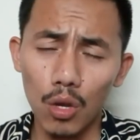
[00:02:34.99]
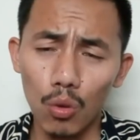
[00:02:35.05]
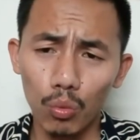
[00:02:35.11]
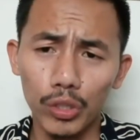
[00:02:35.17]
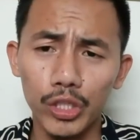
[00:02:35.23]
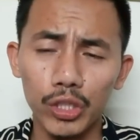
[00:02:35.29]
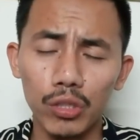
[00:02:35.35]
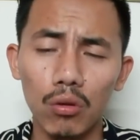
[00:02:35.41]

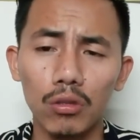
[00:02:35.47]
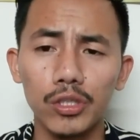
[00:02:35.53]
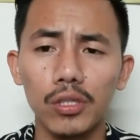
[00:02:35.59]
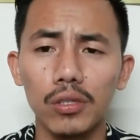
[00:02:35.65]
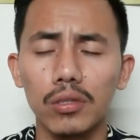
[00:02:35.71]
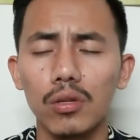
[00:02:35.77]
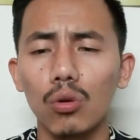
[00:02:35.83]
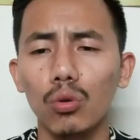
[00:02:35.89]
We should
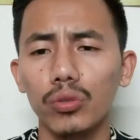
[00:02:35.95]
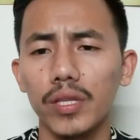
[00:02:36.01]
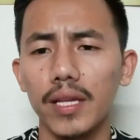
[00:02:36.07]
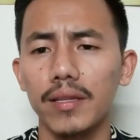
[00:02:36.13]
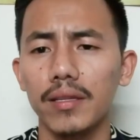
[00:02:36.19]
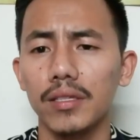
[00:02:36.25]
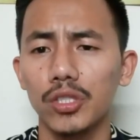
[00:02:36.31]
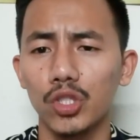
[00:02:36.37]
also note
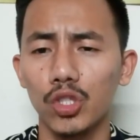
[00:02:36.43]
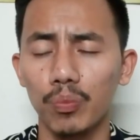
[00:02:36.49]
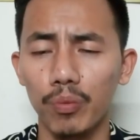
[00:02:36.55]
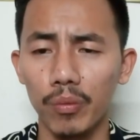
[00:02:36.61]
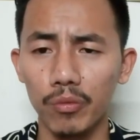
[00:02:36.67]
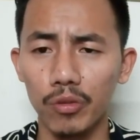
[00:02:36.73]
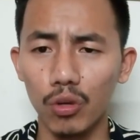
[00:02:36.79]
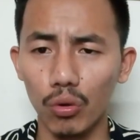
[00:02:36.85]
that the
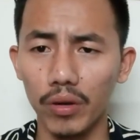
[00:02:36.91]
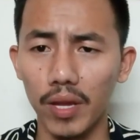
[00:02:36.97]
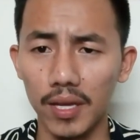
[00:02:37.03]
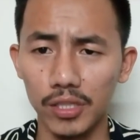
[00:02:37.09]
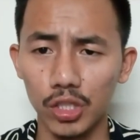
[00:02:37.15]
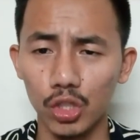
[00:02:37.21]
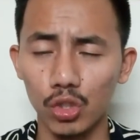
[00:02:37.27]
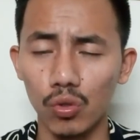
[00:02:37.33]
Supreme Court
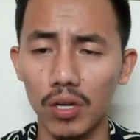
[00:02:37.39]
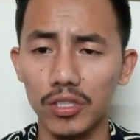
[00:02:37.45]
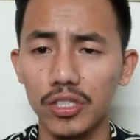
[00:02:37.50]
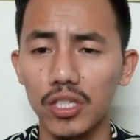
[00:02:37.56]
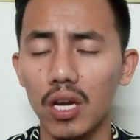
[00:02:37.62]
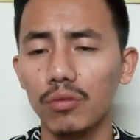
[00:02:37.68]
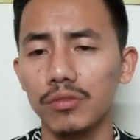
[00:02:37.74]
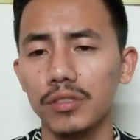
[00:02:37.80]
had struck
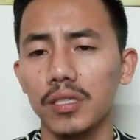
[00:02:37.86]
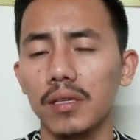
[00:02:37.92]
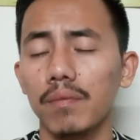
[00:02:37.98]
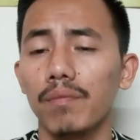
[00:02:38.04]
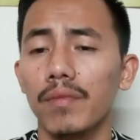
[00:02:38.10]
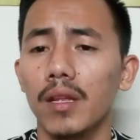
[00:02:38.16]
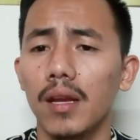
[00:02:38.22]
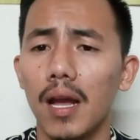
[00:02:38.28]
down the
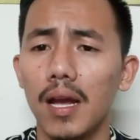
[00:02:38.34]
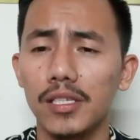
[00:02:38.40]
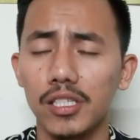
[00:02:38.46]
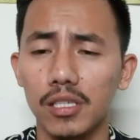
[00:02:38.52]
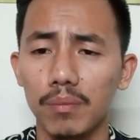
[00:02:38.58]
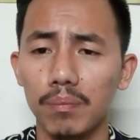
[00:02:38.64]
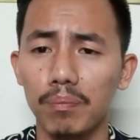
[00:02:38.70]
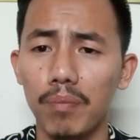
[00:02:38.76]

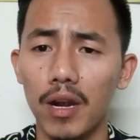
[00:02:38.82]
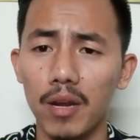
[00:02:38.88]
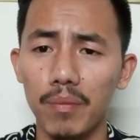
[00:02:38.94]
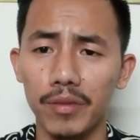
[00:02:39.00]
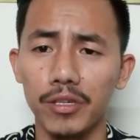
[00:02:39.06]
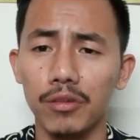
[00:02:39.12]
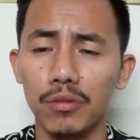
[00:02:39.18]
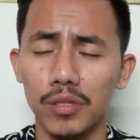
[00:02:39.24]
Assam
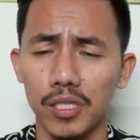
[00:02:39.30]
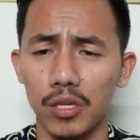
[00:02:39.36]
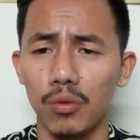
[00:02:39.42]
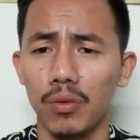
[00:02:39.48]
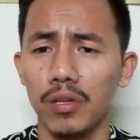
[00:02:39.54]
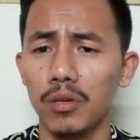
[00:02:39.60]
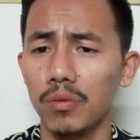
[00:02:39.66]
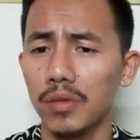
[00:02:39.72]
Parliamentary
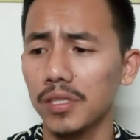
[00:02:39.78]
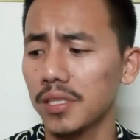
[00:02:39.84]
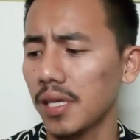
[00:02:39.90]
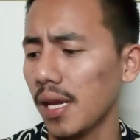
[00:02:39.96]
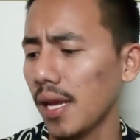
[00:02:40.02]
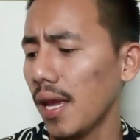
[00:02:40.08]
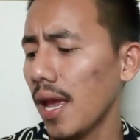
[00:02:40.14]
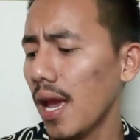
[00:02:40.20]
Secretaries
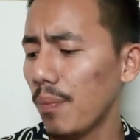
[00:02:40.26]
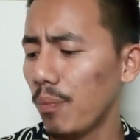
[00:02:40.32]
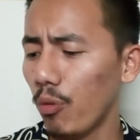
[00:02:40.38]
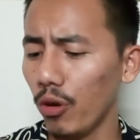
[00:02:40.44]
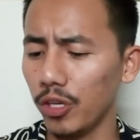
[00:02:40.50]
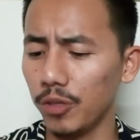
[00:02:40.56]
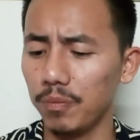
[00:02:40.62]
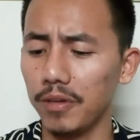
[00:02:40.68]

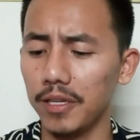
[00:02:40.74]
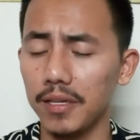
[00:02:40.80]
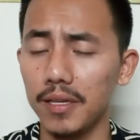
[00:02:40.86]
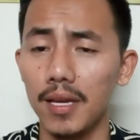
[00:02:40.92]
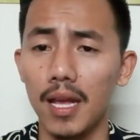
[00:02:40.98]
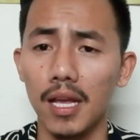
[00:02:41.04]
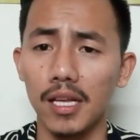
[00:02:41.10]
Appointment,